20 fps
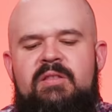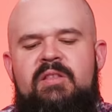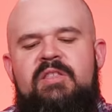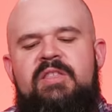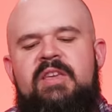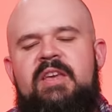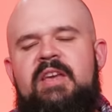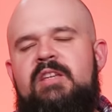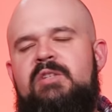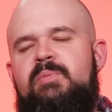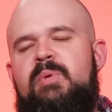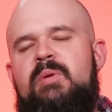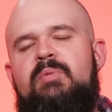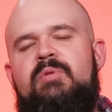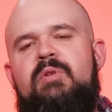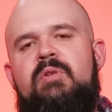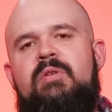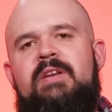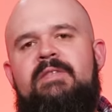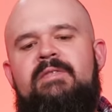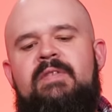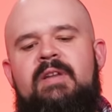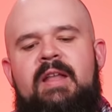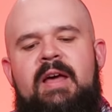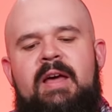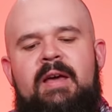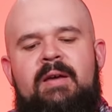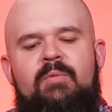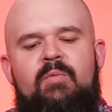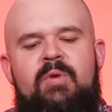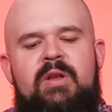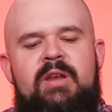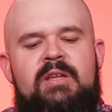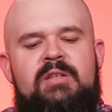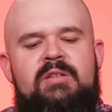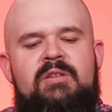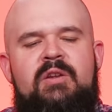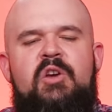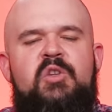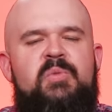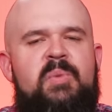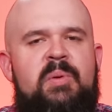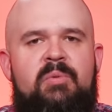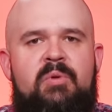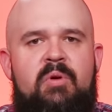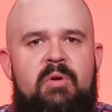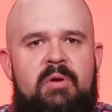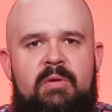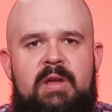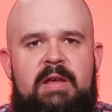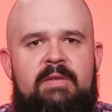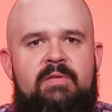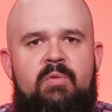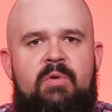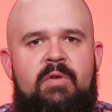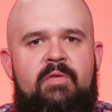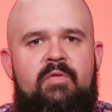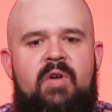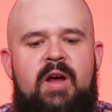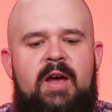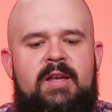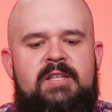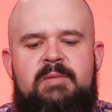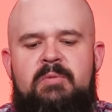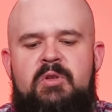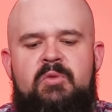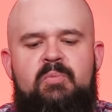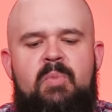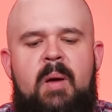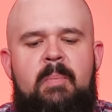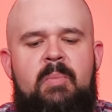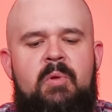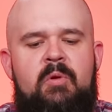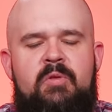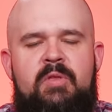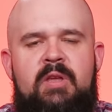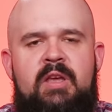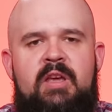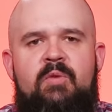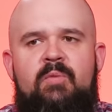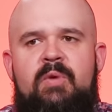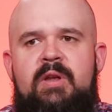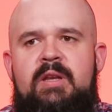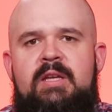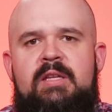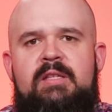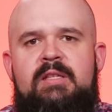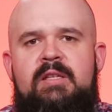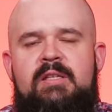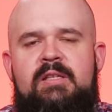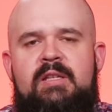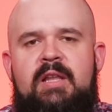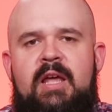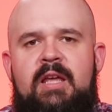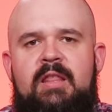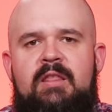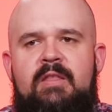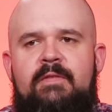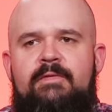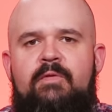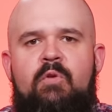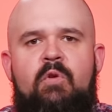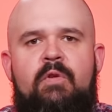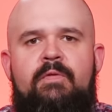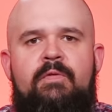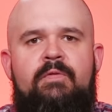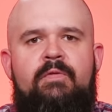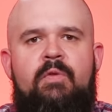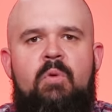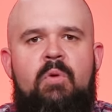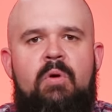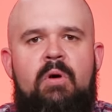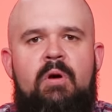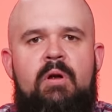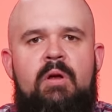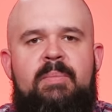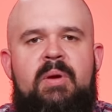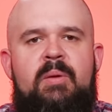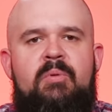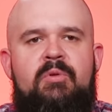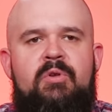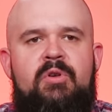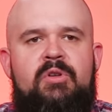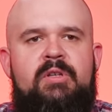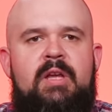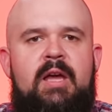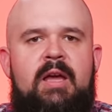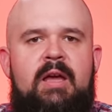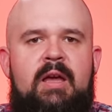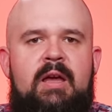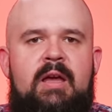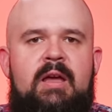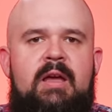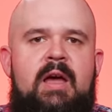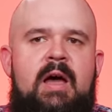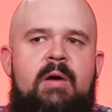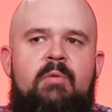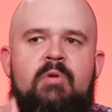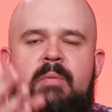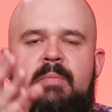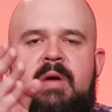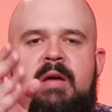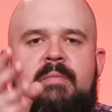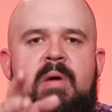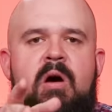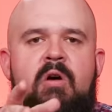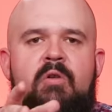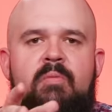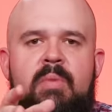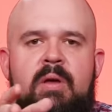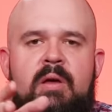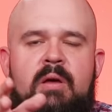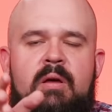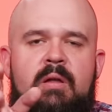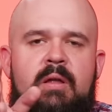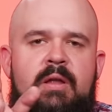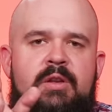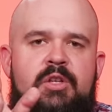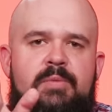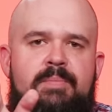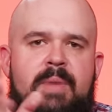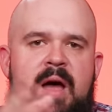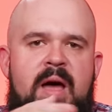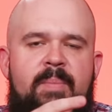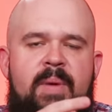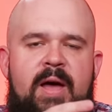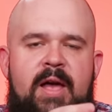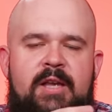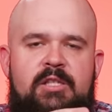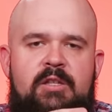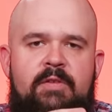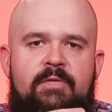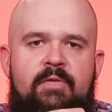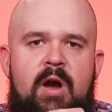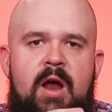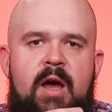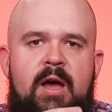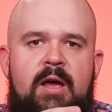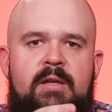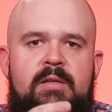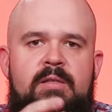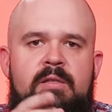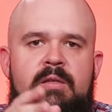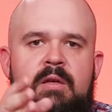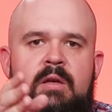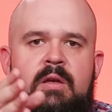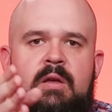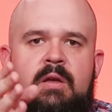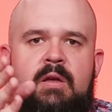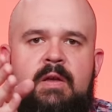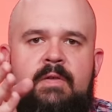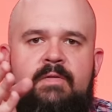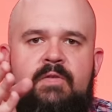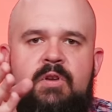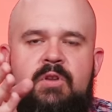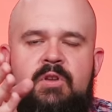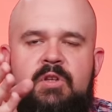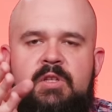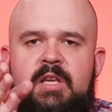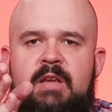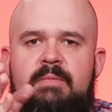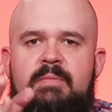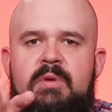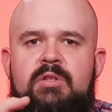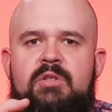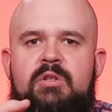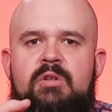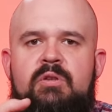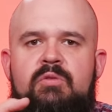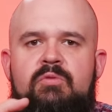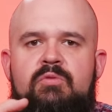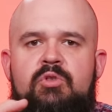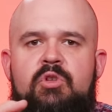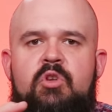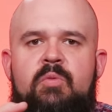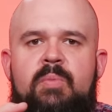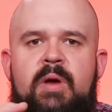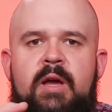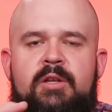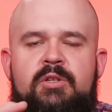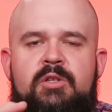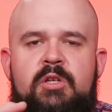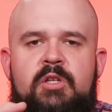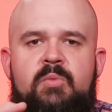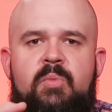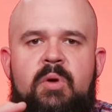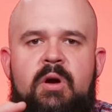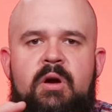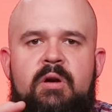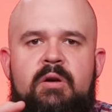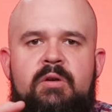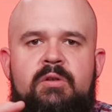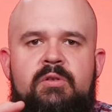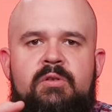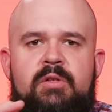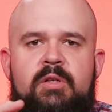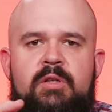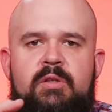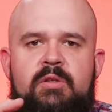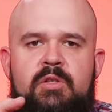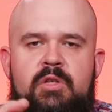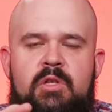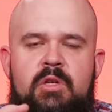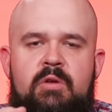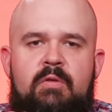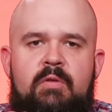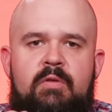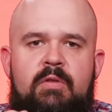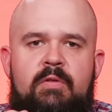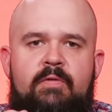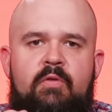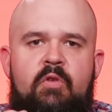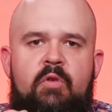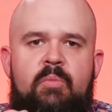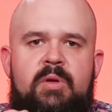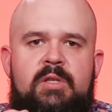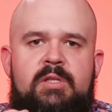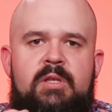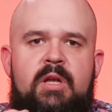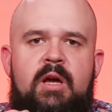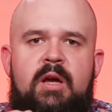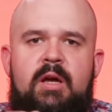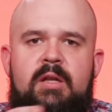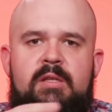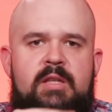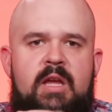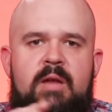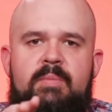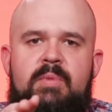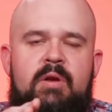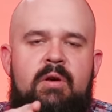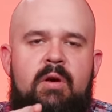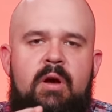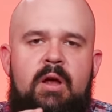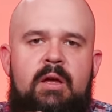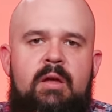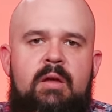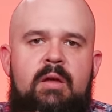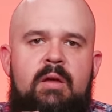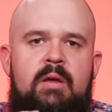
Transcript: The thing is, people don't even like, Wendy's knows people don't even want fries. The most popular thing at Wendy's is like the 4 for $4. People are just like, I want to make my own meal and just bypass the fries. If you could just give me 2 junior bacon cheeseburgers and 2 of the 4-piece nuggets, that'd be great.